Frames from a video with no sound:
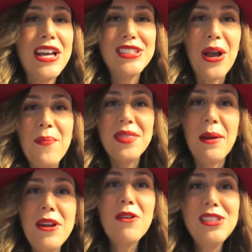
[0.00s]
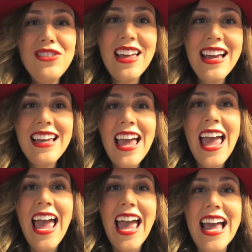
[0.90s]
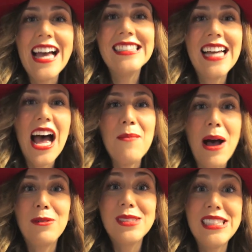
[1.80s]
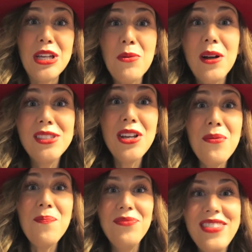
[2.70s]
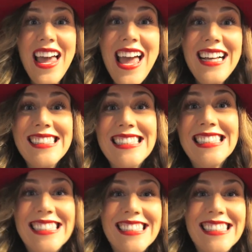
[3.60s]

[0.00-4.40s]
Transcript: So let me know what you think, and um, I will see you all soon. Thanks!